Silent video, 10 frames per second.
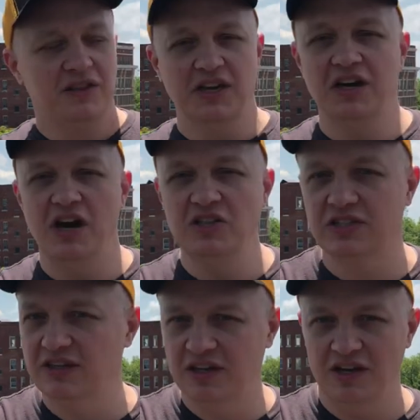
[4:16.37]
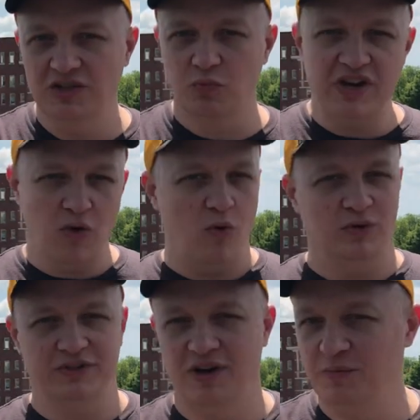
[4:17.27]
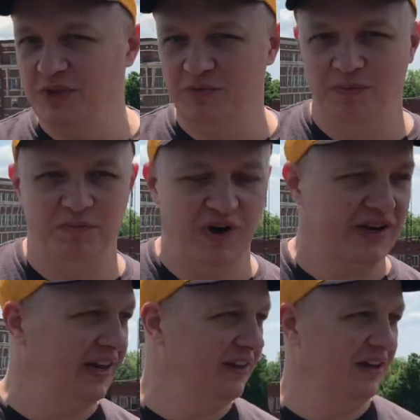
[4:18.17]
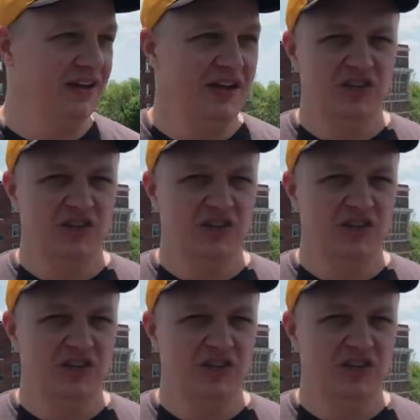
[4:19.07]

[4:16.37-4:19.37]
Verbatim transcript: the guns, the guns recoiled on them, the bucking, the,